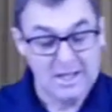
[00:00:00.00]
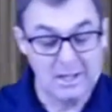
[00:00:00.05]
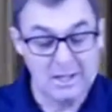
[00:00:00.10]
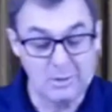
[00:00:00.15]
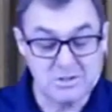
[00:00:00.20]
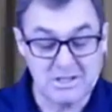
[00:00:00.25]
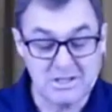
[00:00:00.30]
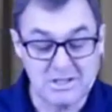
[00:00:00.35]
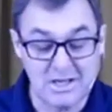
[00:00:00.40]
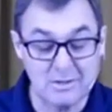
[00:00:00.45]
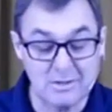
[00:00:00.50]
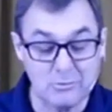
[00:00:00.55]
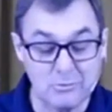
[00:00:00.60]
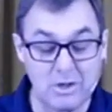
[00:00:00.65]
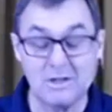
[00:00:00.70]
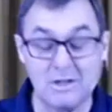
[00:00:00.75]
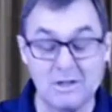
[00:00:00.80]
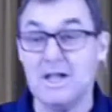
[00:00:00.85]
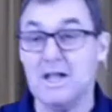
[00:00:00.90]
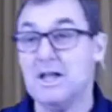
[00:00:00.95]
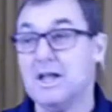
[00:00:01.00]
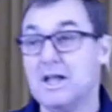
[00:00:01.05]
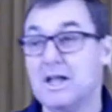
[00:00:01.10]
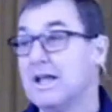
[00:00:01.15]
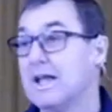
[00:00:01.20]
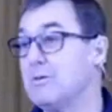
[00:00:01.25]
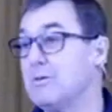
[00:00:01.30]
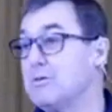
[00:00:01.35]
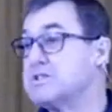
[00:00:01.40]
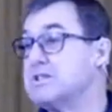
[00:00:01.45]
he was saying,
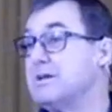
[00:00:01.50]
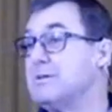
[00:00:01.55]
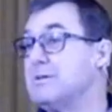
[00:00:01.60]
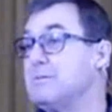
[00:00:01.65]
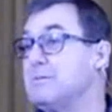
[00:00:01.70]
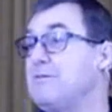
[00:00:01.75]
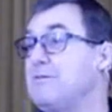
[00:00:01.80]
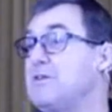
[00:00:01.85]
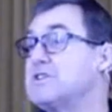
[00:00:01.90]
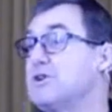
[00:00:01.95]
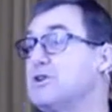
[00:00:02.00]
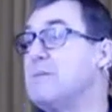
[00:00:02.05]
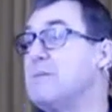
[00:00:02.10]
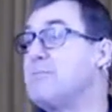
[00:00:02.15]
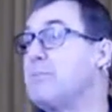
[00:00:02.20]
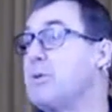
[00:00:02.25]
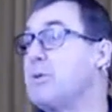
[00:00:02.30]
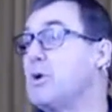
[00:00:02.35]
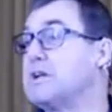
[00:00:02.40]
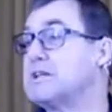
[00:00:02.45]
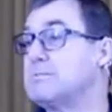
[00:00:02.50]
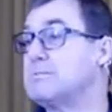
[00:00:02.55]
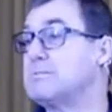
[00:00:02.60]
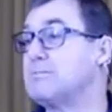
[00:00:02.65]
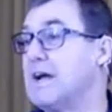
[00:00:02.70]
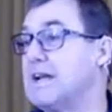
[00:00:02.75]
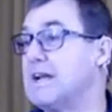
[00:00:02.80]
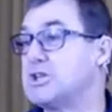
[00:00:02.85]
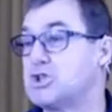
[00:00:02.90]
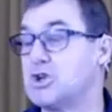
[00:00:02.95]
he was if he's not appointed
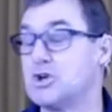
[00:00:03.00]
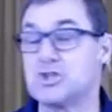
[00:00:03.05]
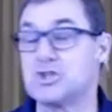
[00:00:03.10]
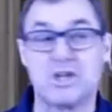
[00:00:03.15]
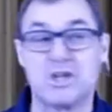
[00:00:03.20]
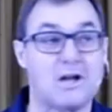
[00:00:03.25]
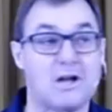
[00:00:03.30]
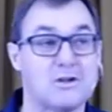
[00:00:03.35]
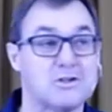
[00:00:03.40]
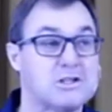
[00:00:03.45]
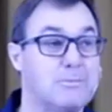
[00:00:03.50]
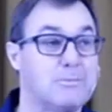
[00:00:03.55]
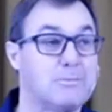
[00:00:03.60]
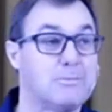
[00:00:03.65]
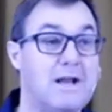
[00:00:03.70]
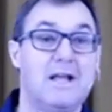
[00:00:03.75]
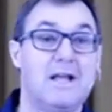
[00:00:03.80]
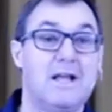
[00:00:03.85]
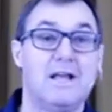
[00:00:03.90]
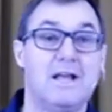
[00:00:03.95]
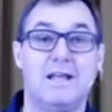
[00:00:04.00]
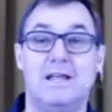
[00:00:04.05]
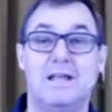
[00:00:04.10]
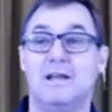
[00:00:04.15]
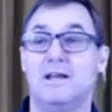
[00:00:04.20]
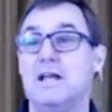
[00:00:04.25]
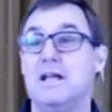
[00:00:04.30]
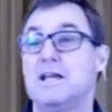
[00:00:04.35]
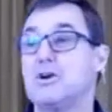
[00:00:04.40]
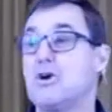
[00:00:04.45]
by any church council man,
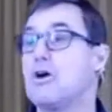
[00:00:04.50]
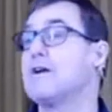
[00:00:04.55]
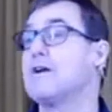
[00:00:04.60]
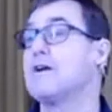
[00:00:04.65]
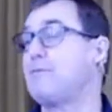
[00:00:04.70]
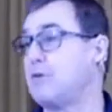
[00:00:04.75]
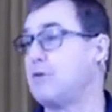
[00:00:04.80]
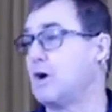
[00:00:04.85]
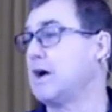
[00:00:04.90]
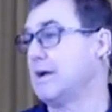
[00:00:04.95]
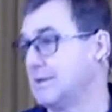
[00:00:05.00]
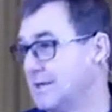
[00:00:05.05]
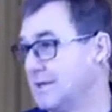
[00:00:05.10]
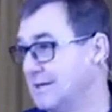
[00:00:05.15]
he can't get fired.